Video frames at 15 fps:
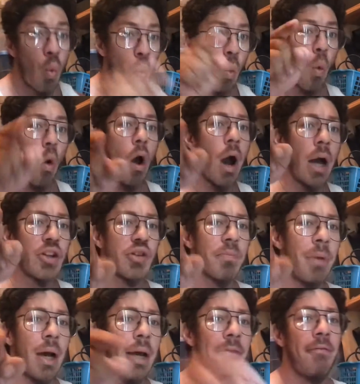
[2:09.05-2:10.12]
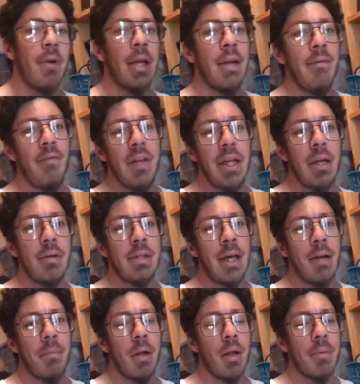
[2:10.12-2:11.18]
Watch my freaking videos,
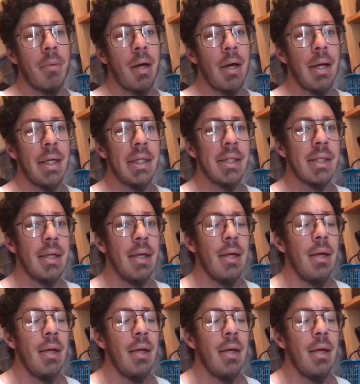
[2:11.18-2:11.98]
Anabolic Minds,